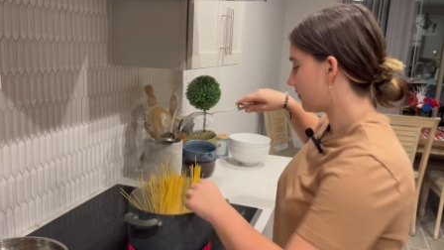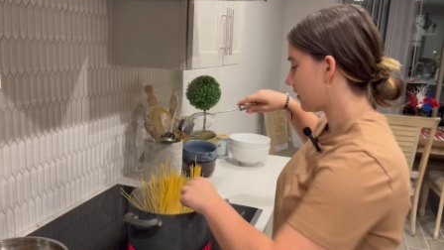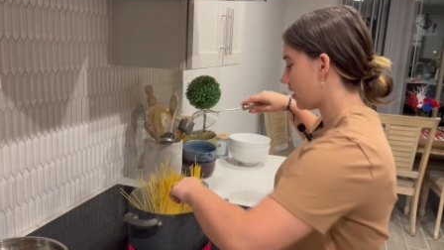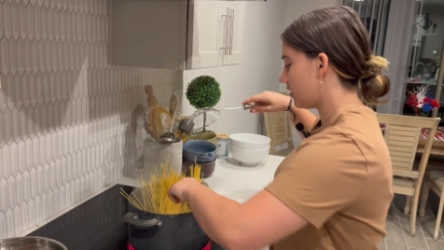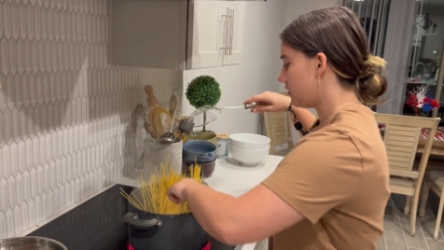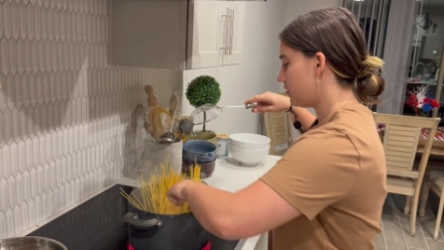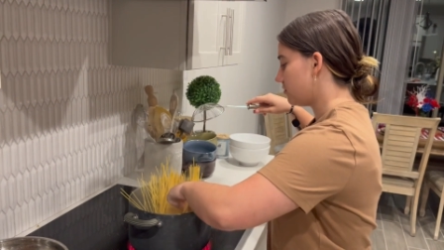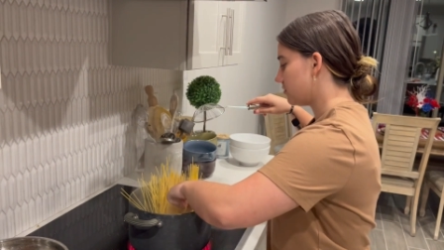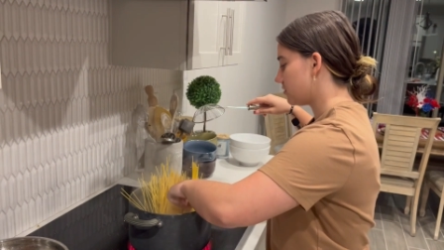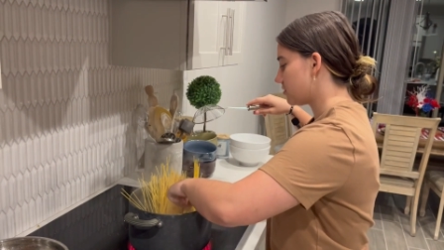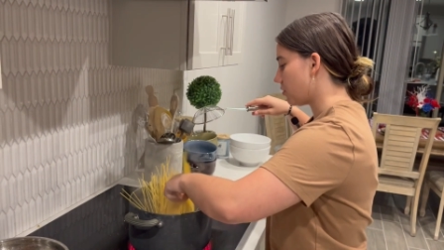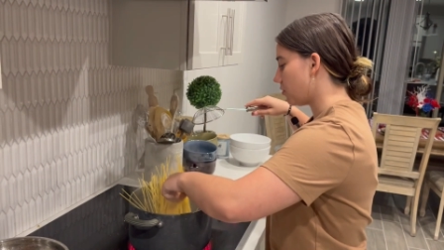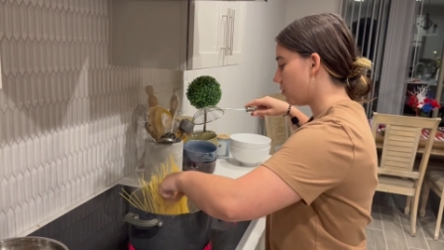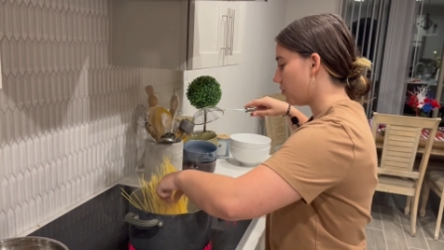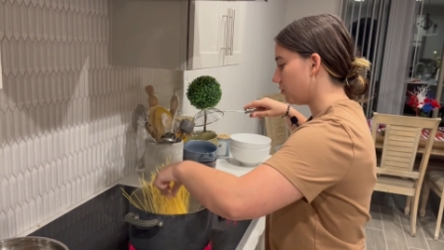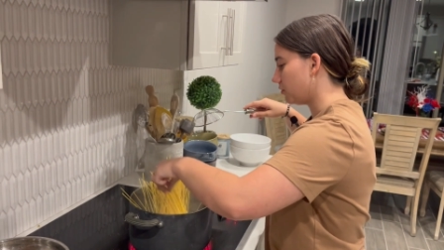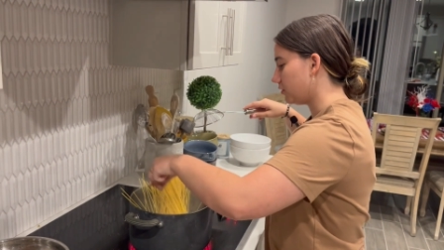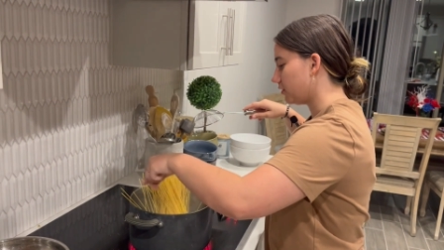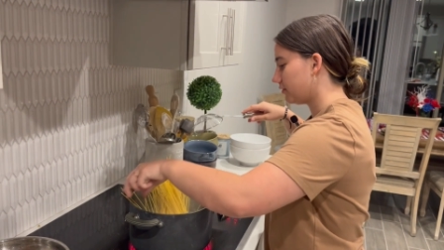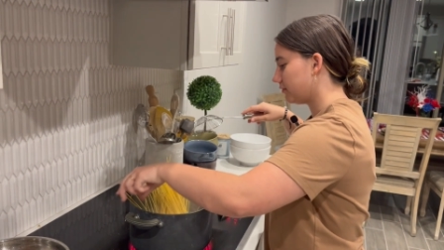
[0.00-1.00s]
I know it's
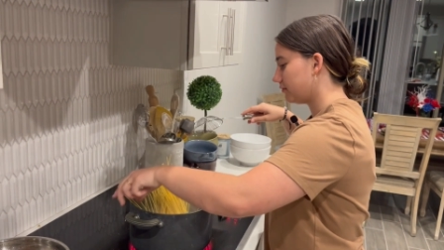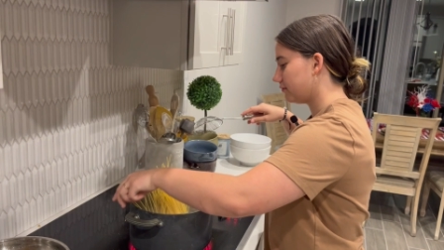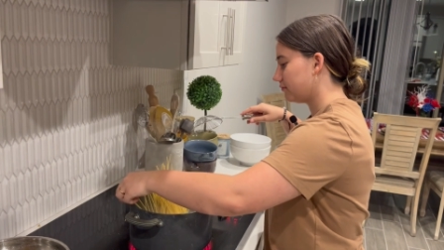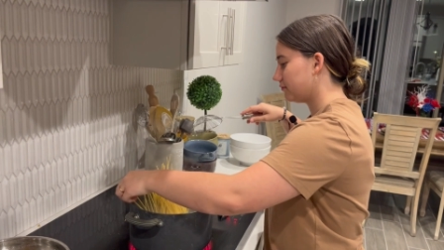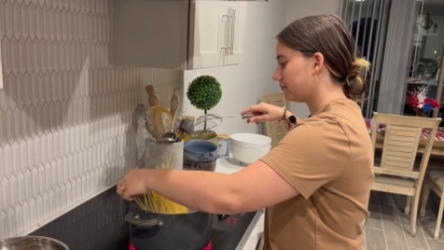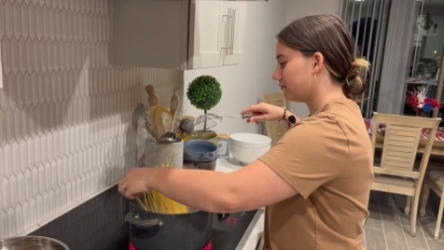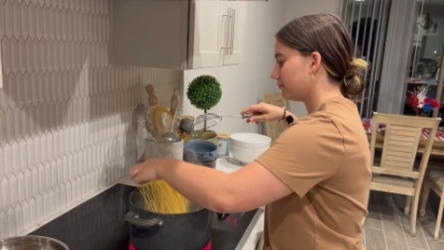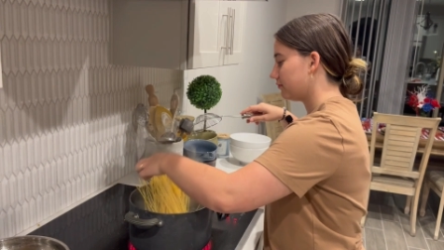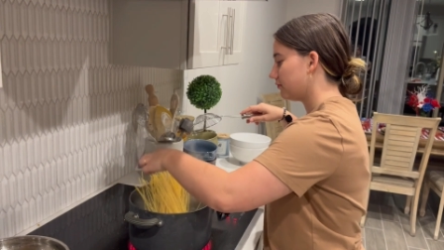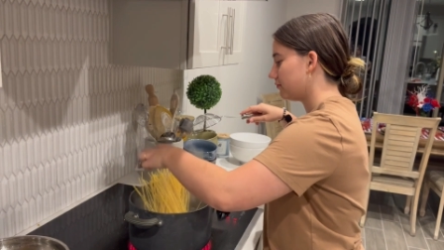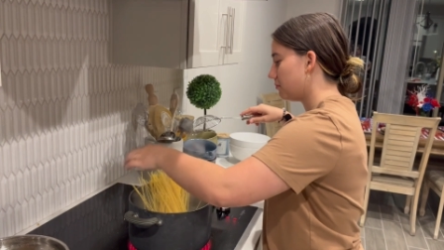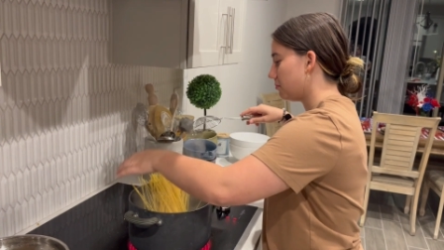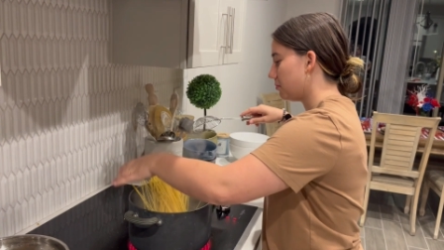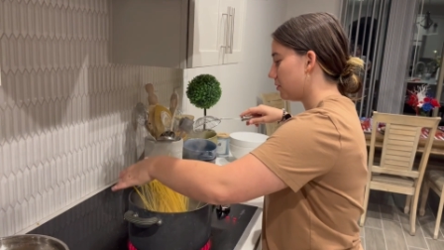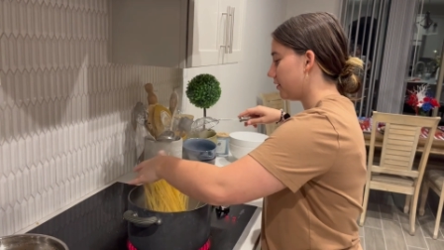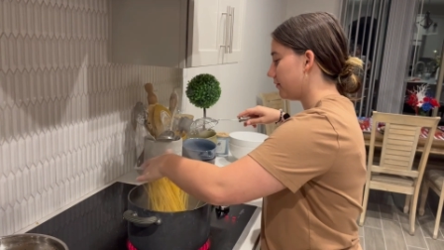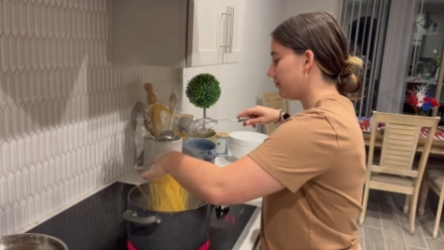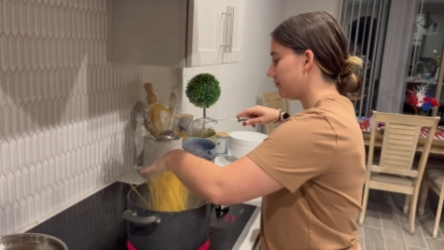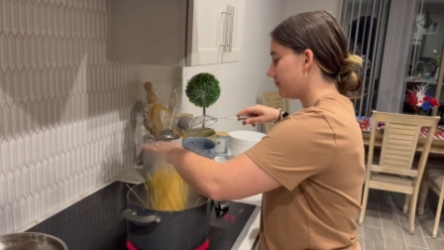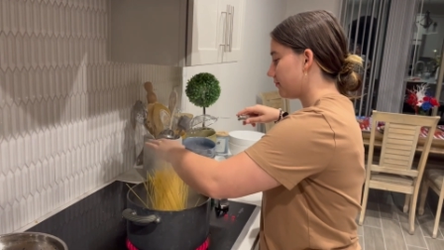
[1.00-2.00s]
old,
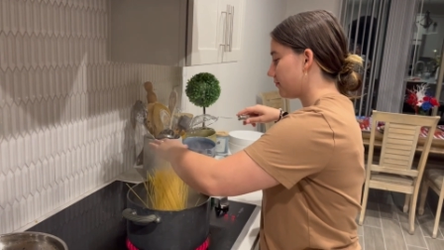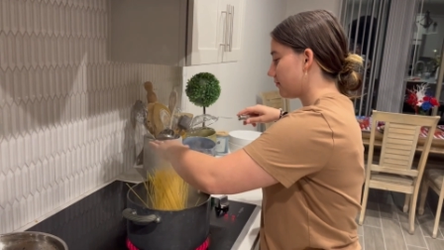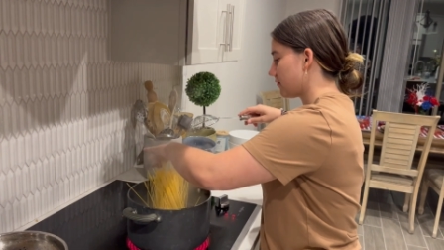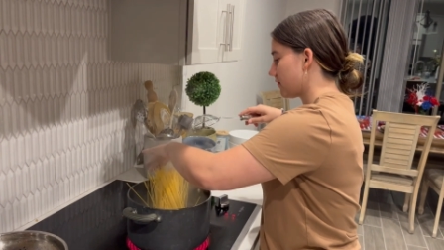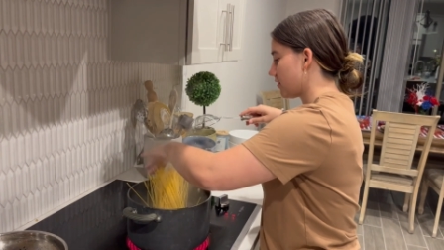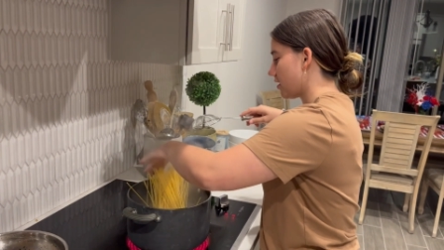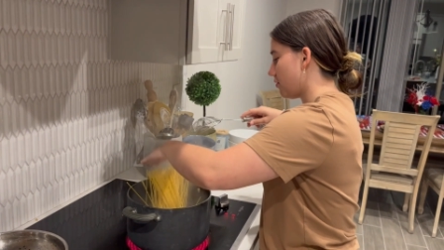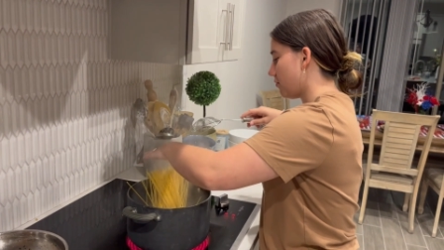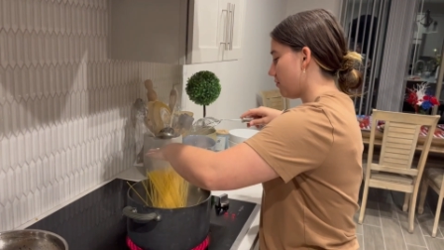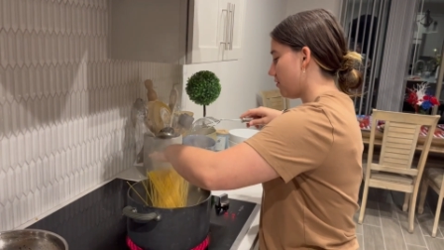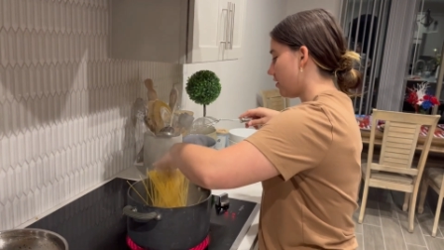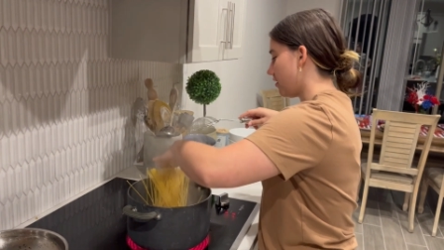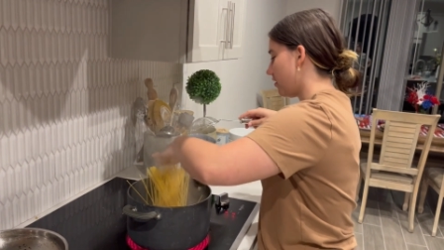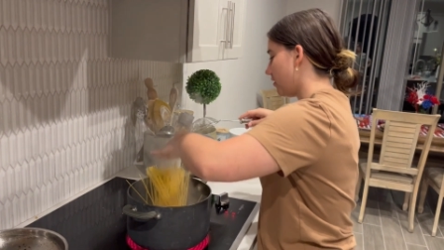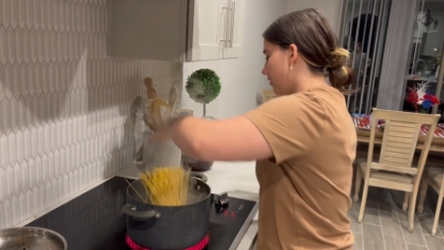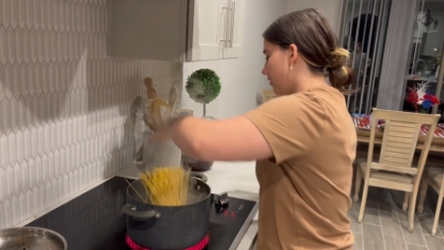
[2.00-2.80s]
but I want to